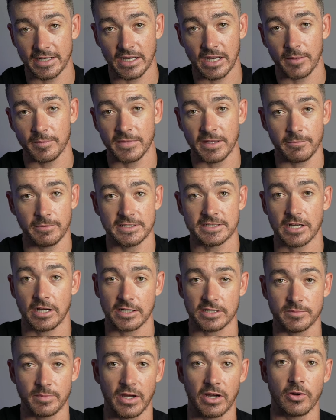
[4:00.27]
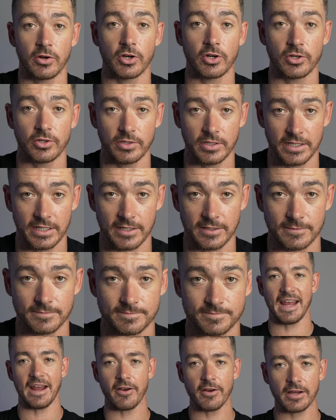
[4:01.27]
hop that we talked about earlier.
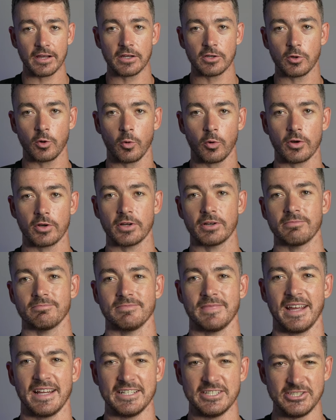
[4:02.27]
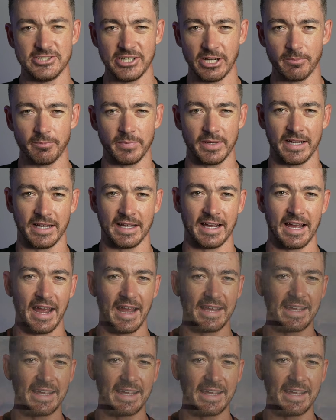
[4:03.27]
Airing a quarter and jumping. I